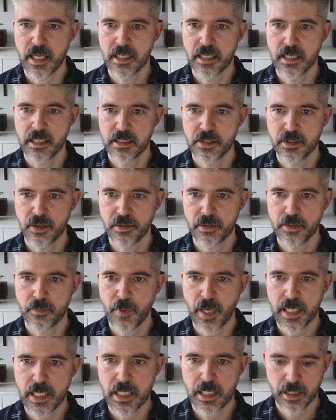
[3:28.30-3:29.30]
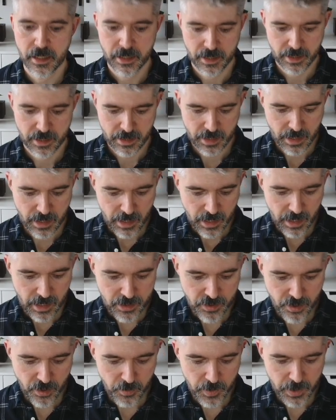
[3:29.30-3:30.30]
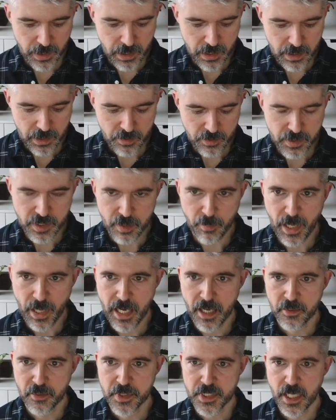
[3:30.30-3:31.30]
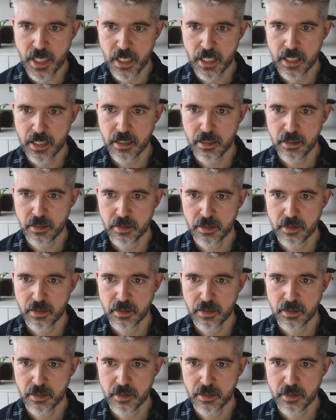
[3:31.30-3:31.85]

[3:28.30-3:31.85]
So it's right here. So we're going to use the pound sign